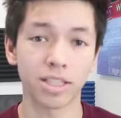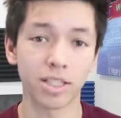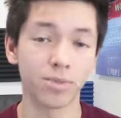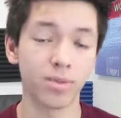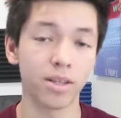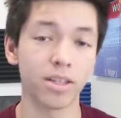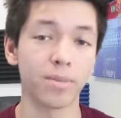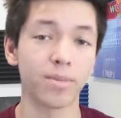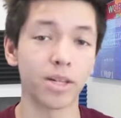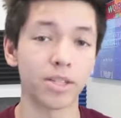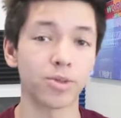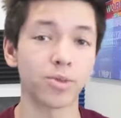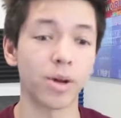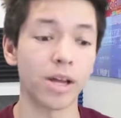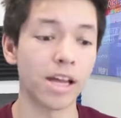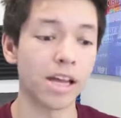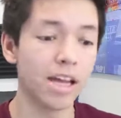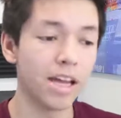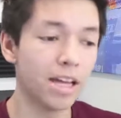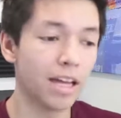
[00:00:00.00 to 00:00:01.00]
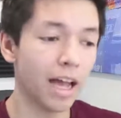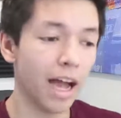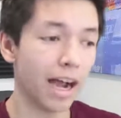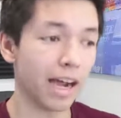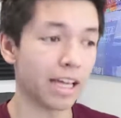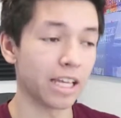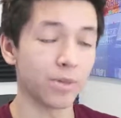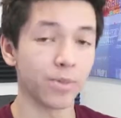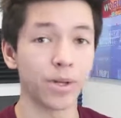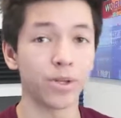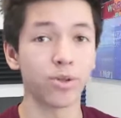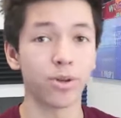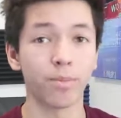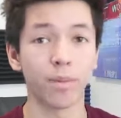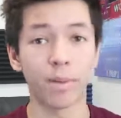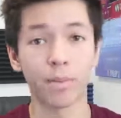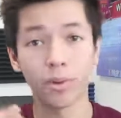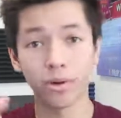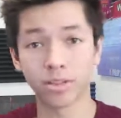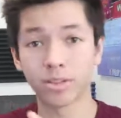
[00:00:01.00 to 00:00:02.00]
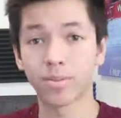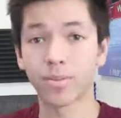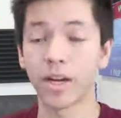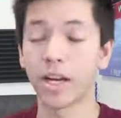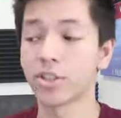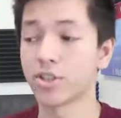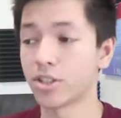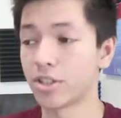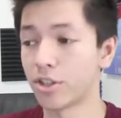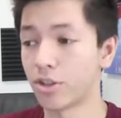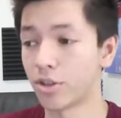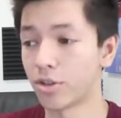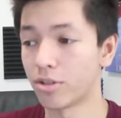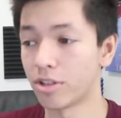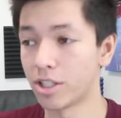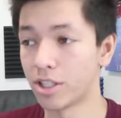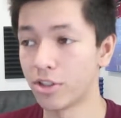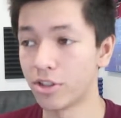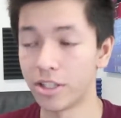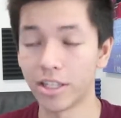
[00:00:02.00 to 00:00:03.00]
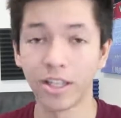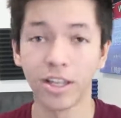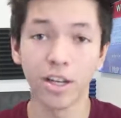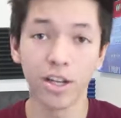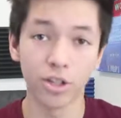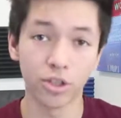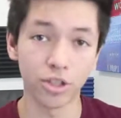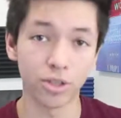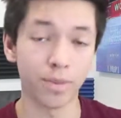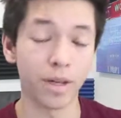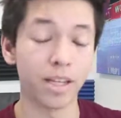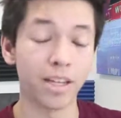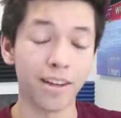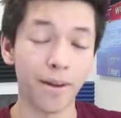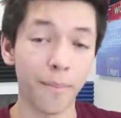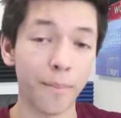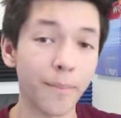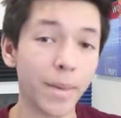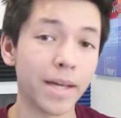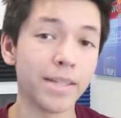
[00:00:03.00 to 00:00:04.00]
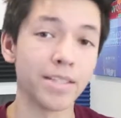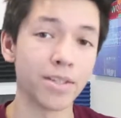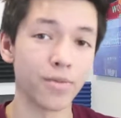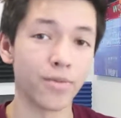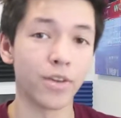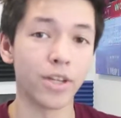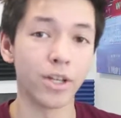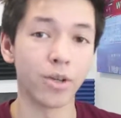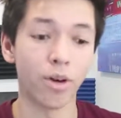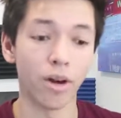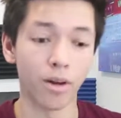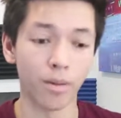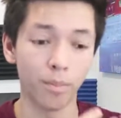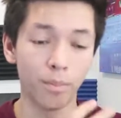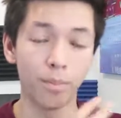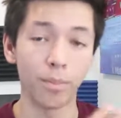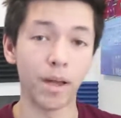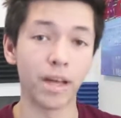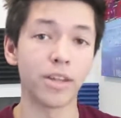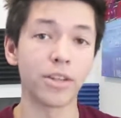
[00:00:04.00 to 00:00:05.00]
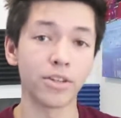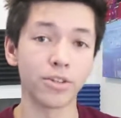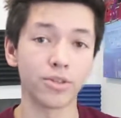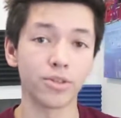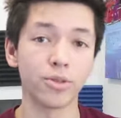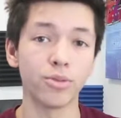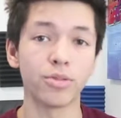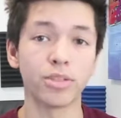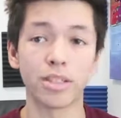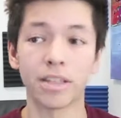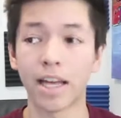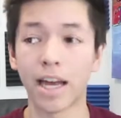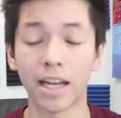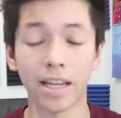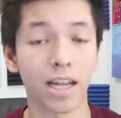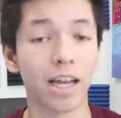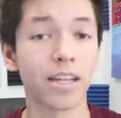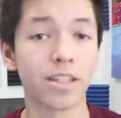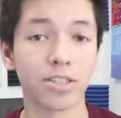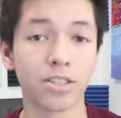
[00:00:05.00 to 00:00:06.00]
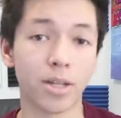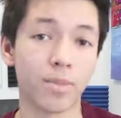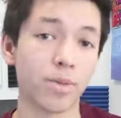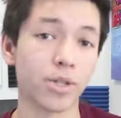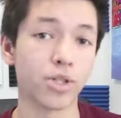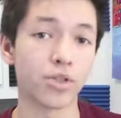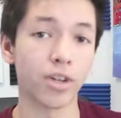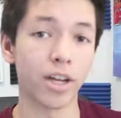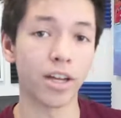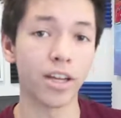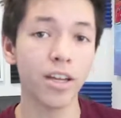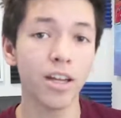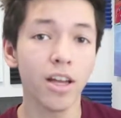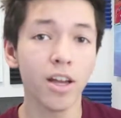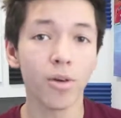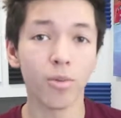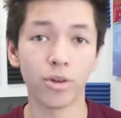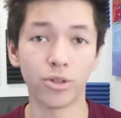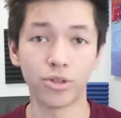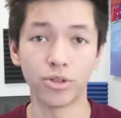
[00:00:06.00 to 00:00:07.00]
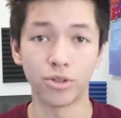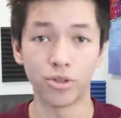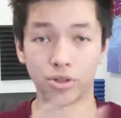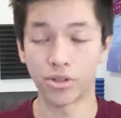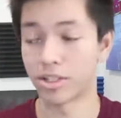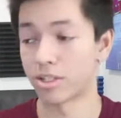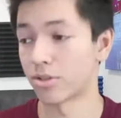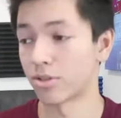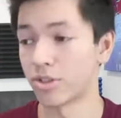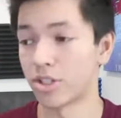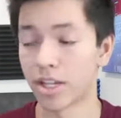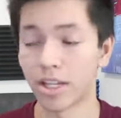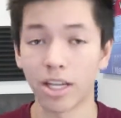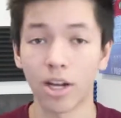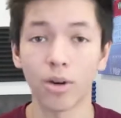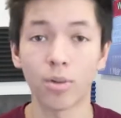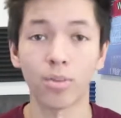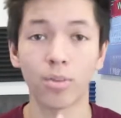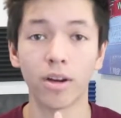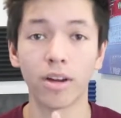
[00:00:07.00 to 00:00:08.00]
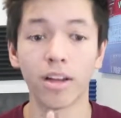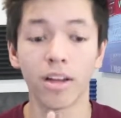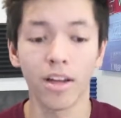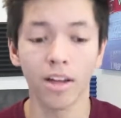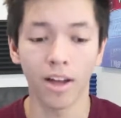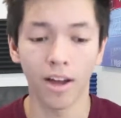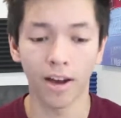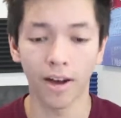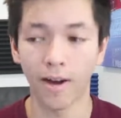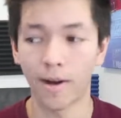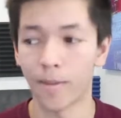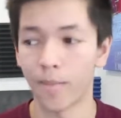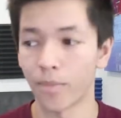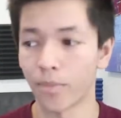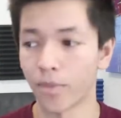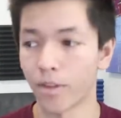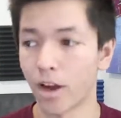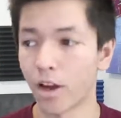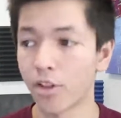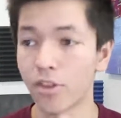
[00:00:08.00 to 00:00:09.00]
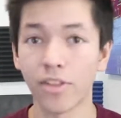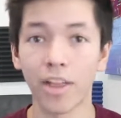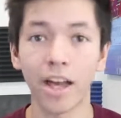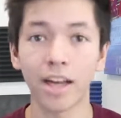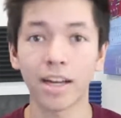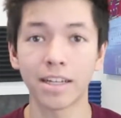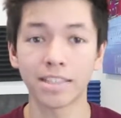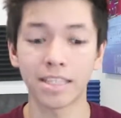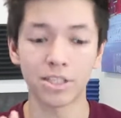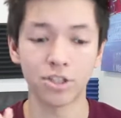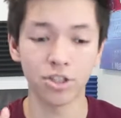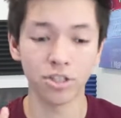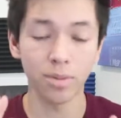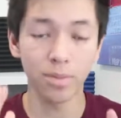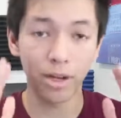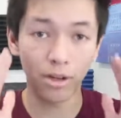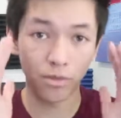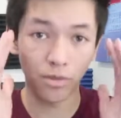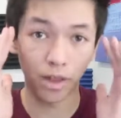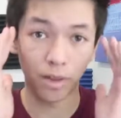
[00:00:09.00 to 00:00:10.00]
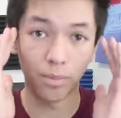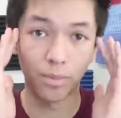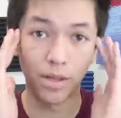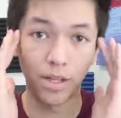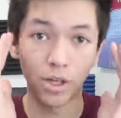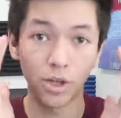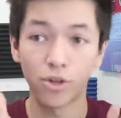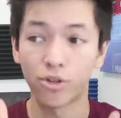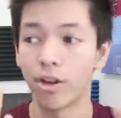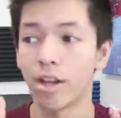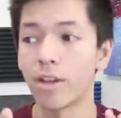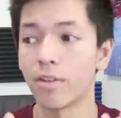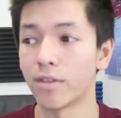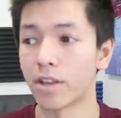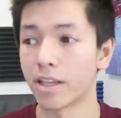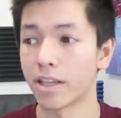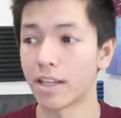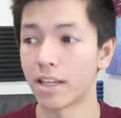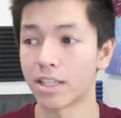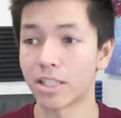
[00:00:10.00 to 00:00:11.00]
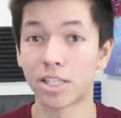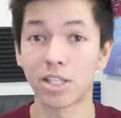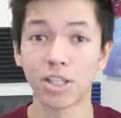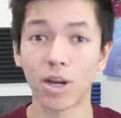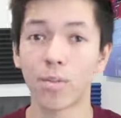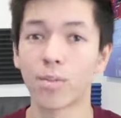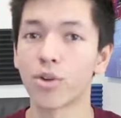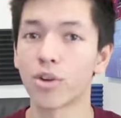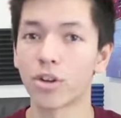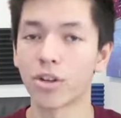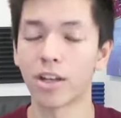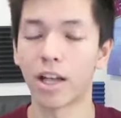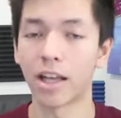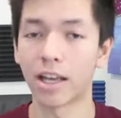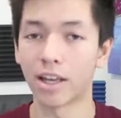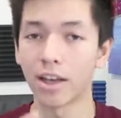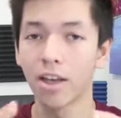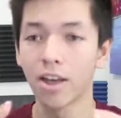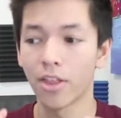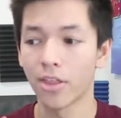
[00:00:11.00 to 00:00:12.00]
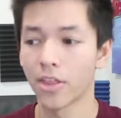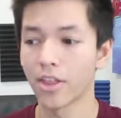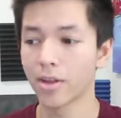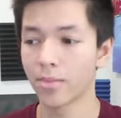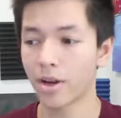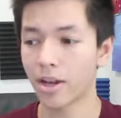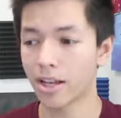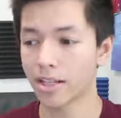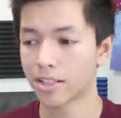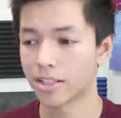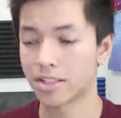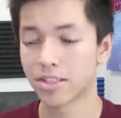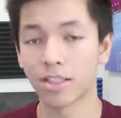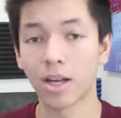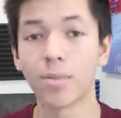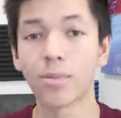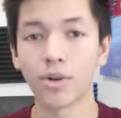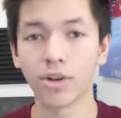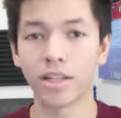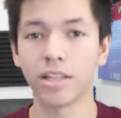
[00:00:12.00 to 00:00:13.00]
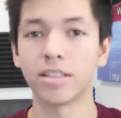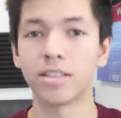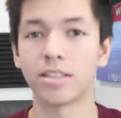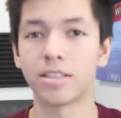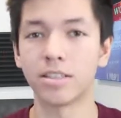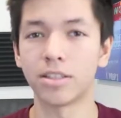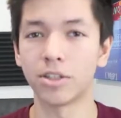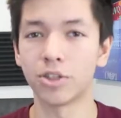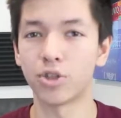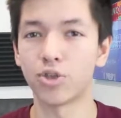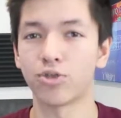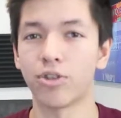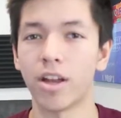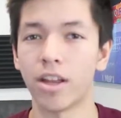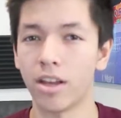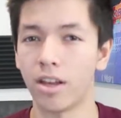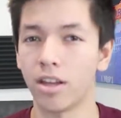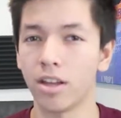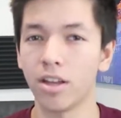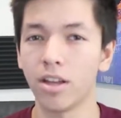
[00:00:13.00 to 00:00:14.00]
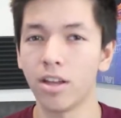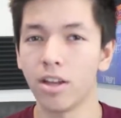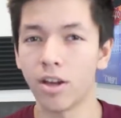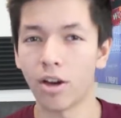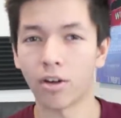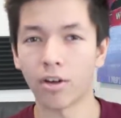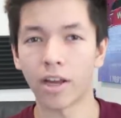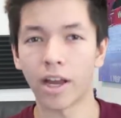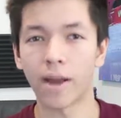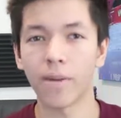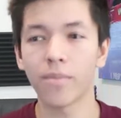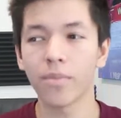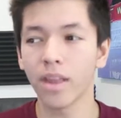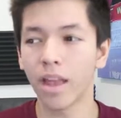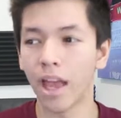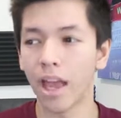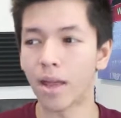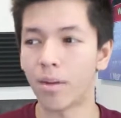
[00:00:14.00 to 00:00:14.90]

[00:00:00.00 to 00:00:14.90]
That's probably the best way I can explain to it. My boy Sebastian, you know, literally just made an amazing video on bathing suits and that kind of summer trend, which you guys can go check out. But other than that, guys, it's just a matter of like being creative. Like, yes, summer, like, think about it as summer is the trend, okay?